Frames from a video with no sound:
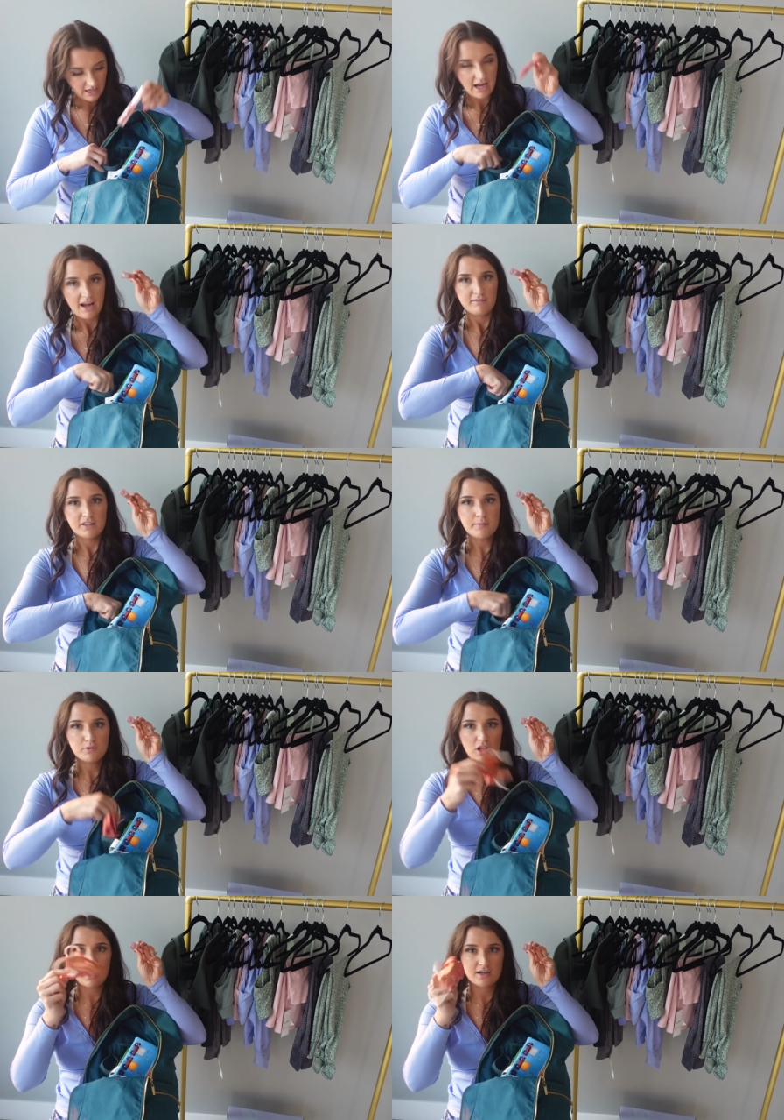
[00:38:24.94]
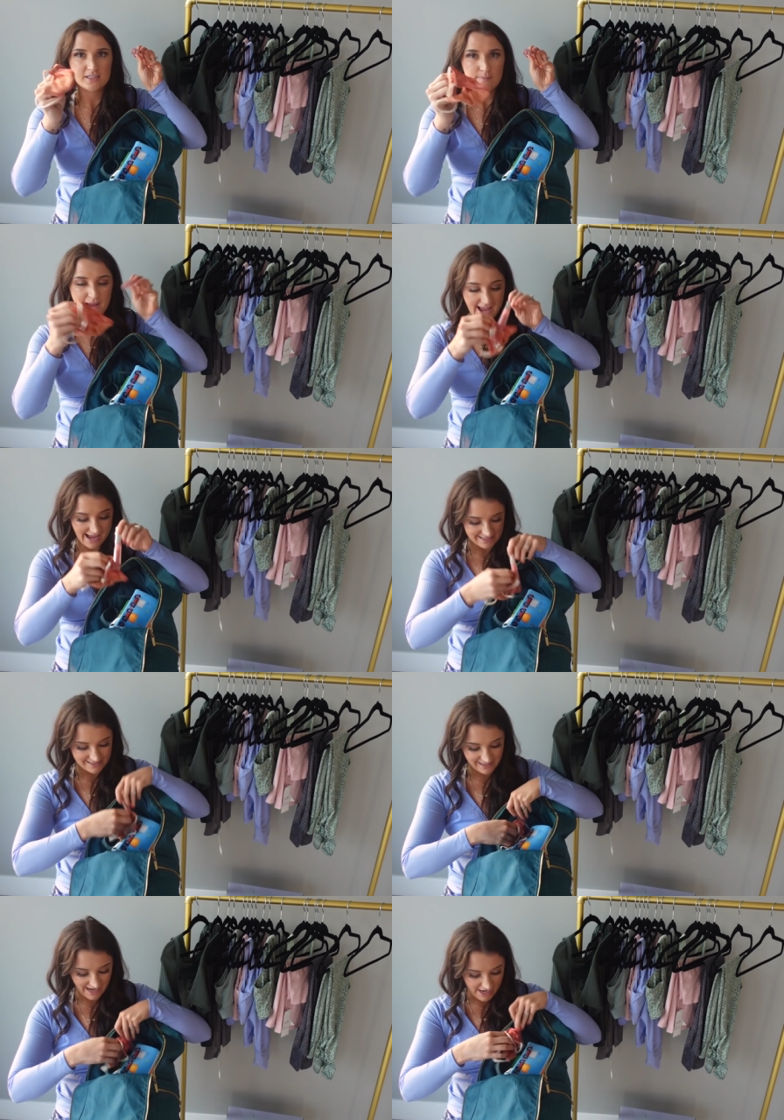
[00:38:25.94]
I have lip gloss, a
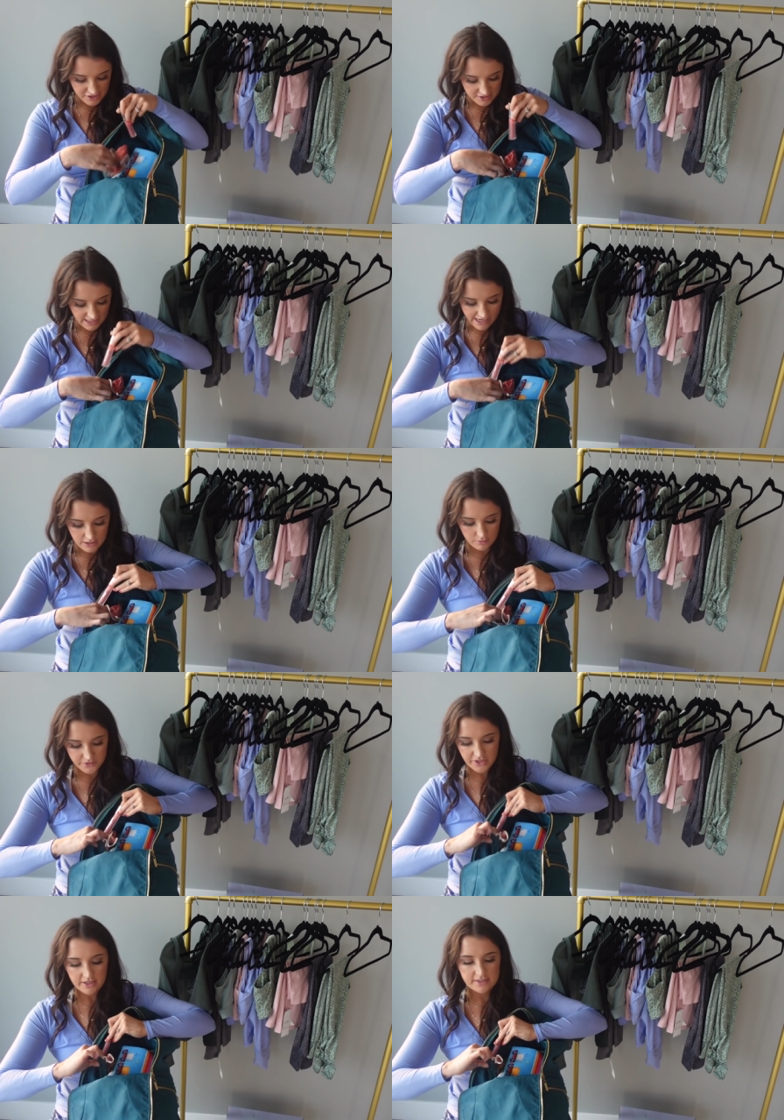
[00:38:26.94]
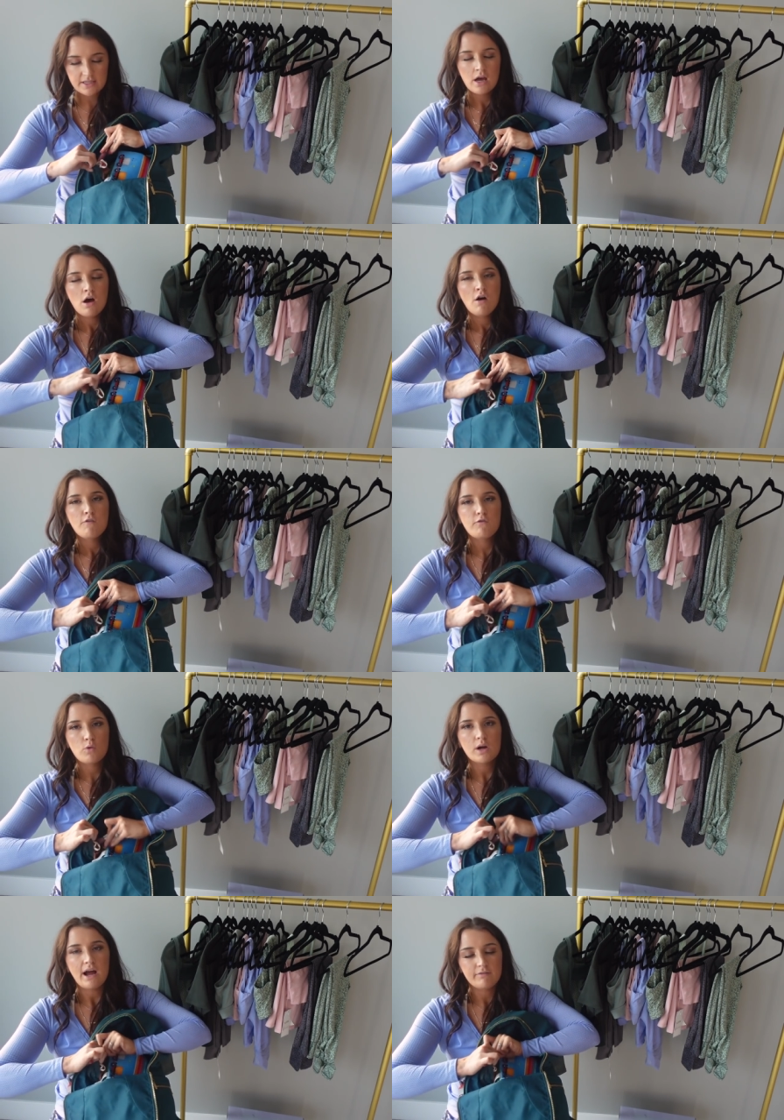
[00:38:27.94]
mask. Like I use this
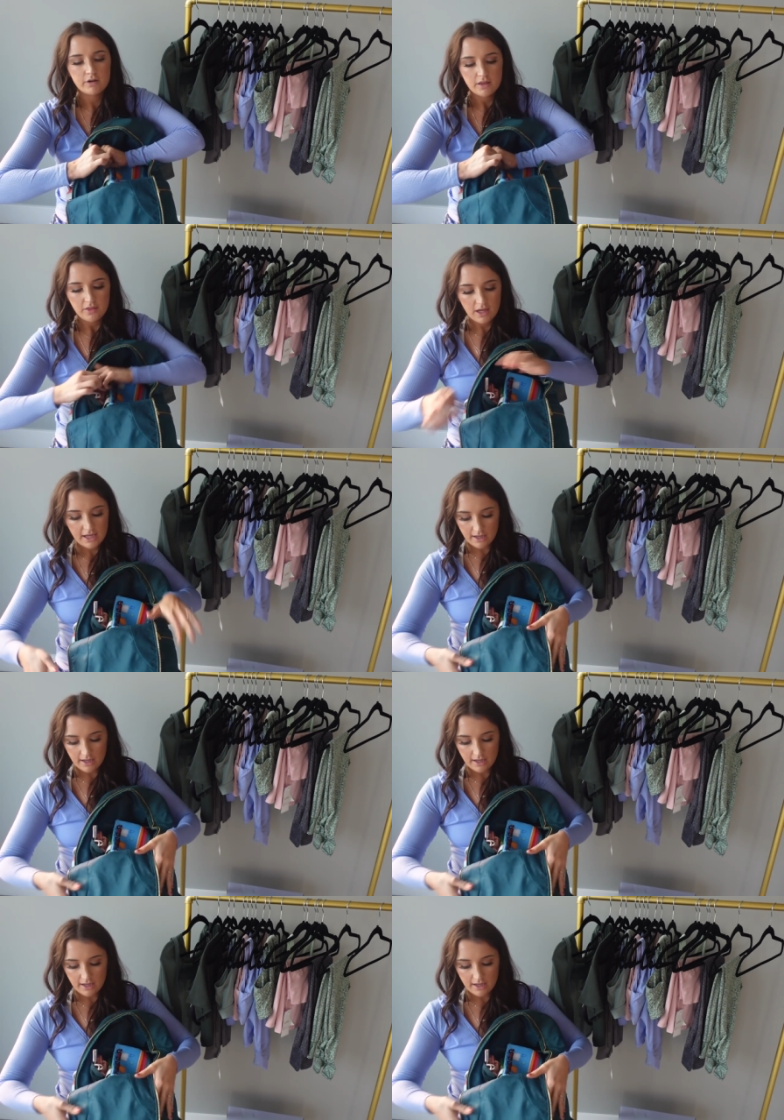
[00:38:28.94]
for everything.